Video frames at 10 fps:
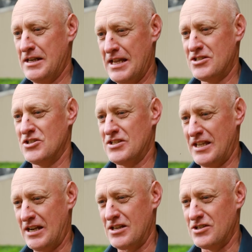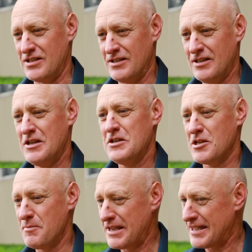nature's energy
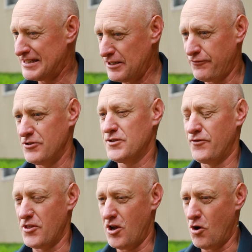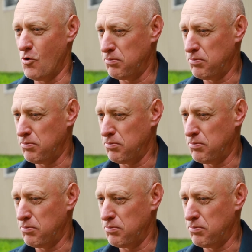to make a difference for the whole